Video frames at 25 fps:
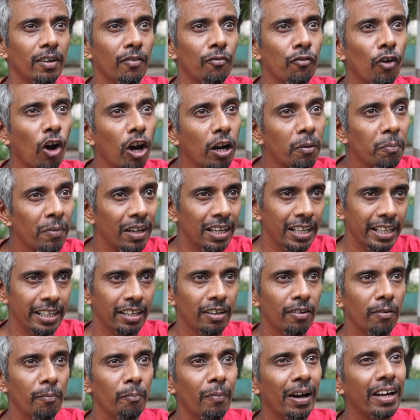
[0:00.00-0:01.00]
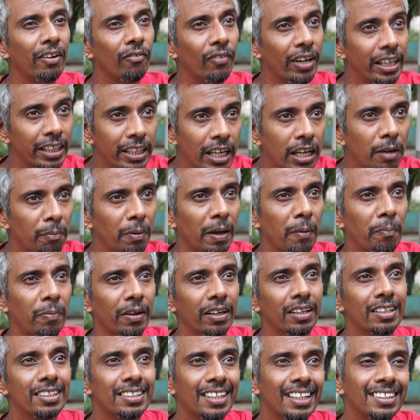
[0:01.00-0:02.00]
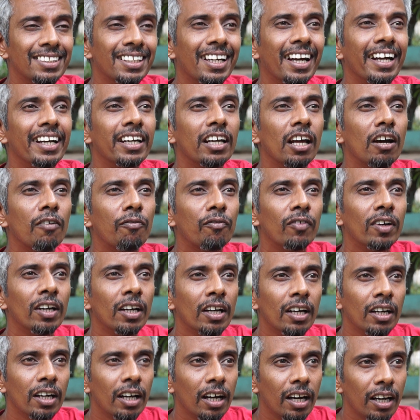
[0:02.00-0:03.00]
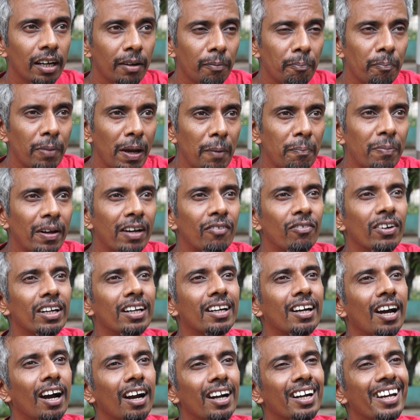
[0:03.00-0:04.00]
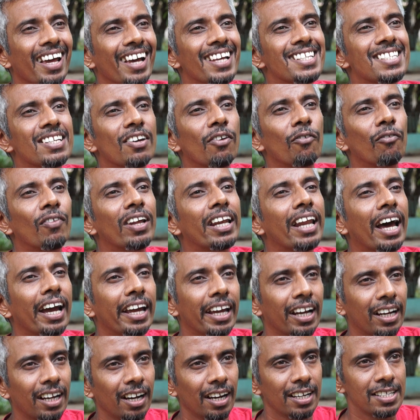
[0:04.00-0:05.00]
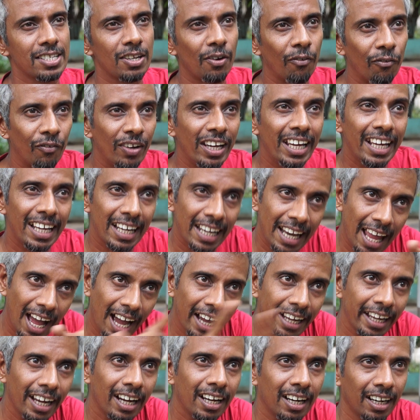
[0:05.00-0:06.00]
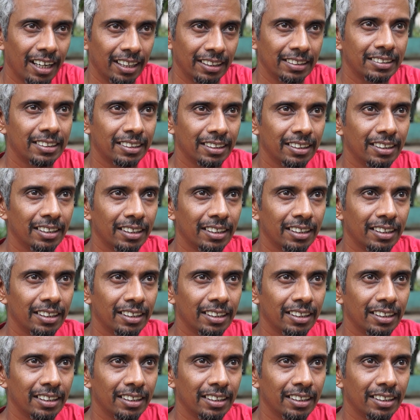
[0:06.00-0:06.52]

formally by Vedic people, such kind of people were called as Vinayakas. Vinayakas.